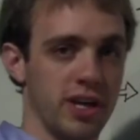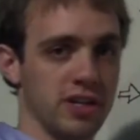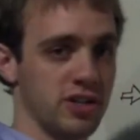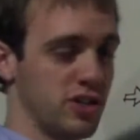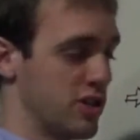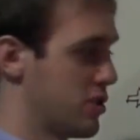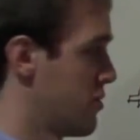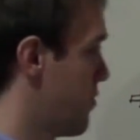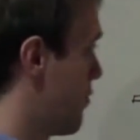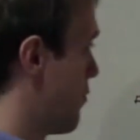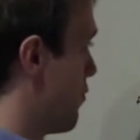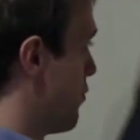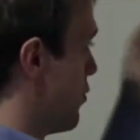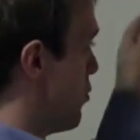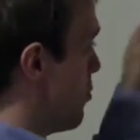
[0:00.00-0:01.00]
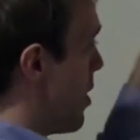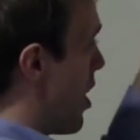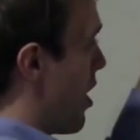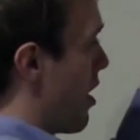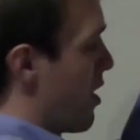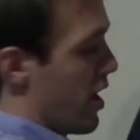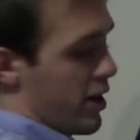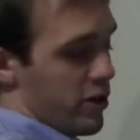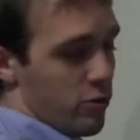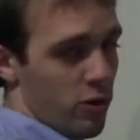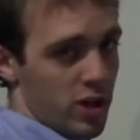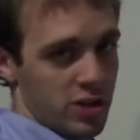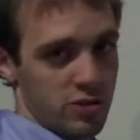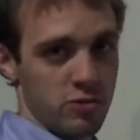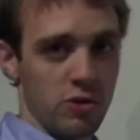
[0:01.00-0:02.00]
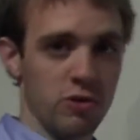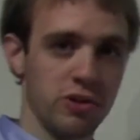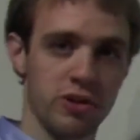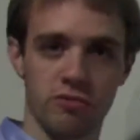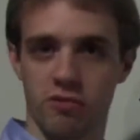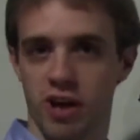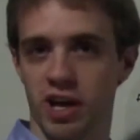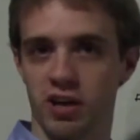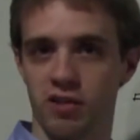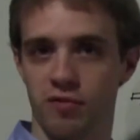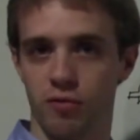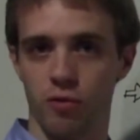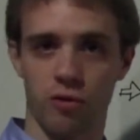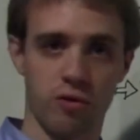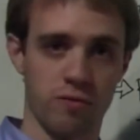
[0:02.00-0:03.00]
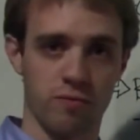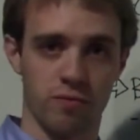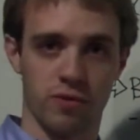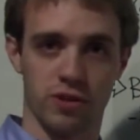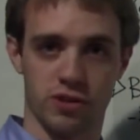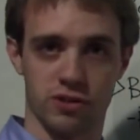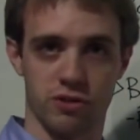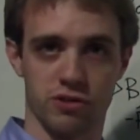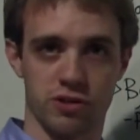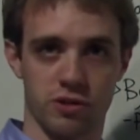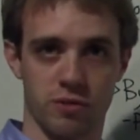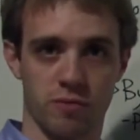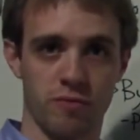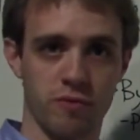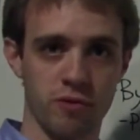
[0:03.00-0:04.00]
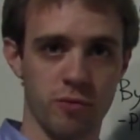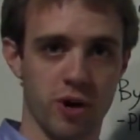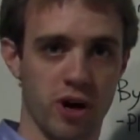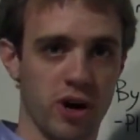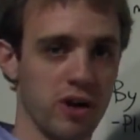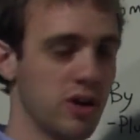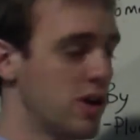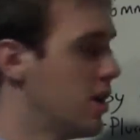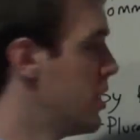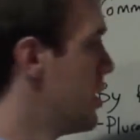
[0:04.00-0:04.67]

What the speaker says: is just foo bar and you want to only rank for the search term foo bar.